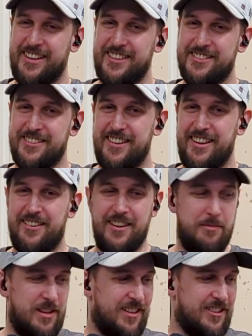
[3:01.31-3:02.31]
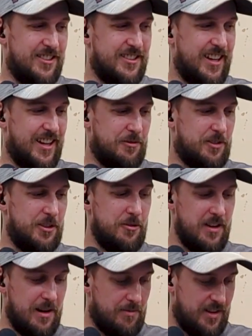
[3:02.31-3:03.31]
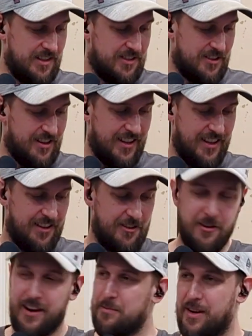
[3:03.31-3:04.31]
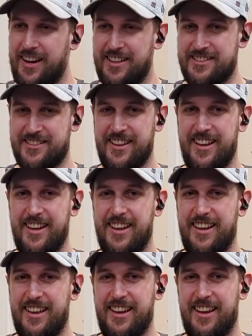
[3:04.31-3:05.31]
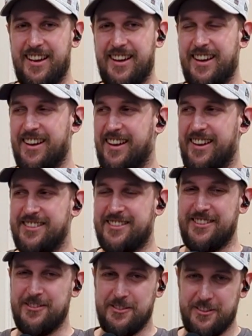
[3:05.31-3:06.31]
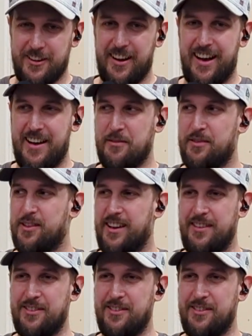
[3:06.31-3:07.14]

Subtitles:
So now I'm in contact with two companies trying to get the correct parts, and still do not have a